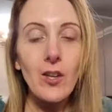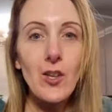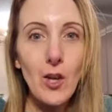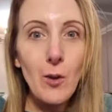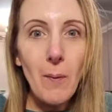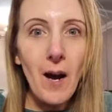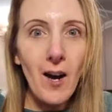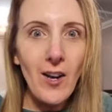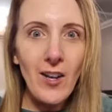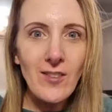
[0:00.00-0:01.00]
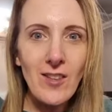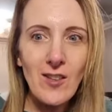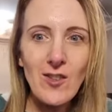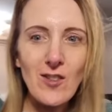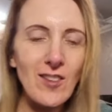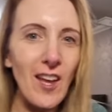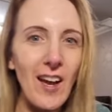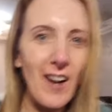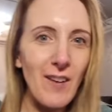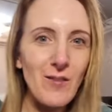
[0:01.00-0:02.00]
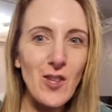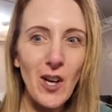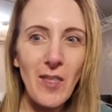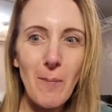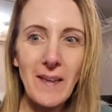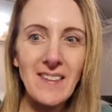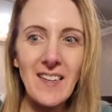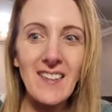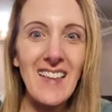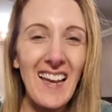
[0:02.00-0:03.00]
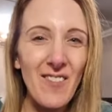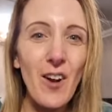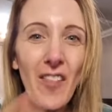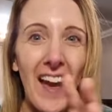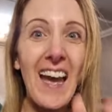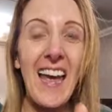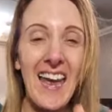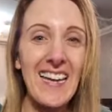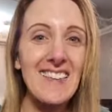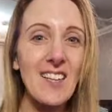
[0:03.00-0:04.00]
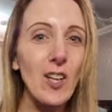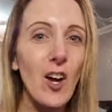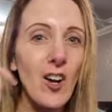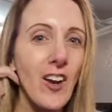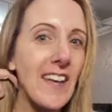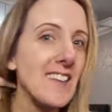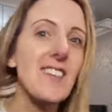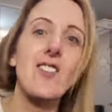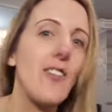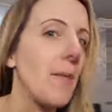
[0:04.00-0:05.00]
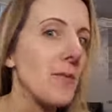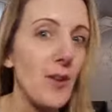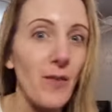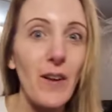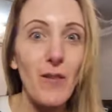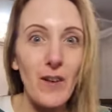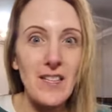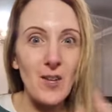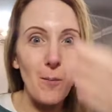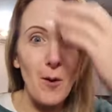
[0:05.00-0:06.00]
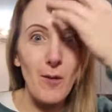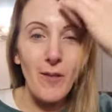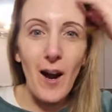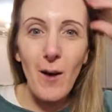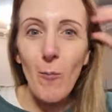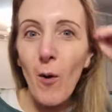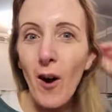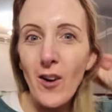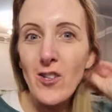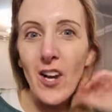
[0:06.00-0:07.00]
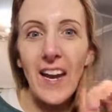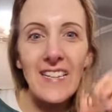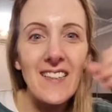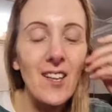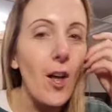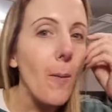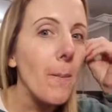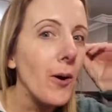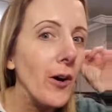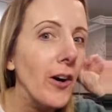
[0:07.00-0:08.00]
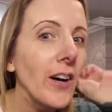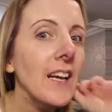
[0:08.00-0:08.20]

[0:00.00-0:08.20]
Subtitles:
new partners that have joined the business. And I've got that at 8 o'clock on Instagram. So feel free to come over and watch at 8 o'clock. But